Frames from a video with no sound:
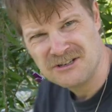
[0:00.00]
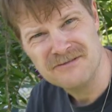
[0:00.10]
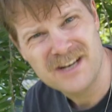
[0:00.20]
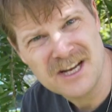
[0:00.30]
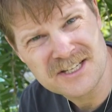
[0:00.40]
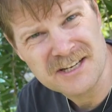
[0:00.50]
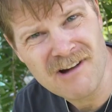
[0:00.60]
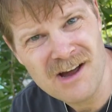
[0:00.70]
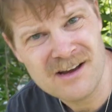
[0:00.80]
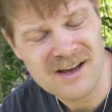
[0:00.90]
2 videos in a
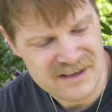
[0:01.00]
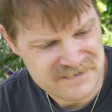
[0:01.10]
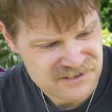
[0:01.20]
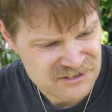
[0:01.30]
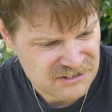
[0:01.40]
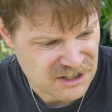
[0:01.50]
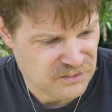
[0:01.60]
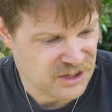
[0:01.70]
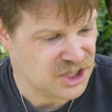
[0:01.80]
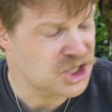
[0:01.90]
row, I've tried to
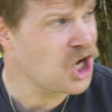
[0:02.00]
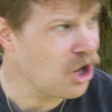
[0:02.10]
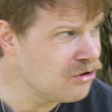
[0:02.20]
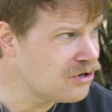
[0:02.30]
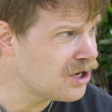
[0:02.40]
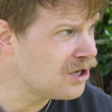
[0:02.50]
put in chode.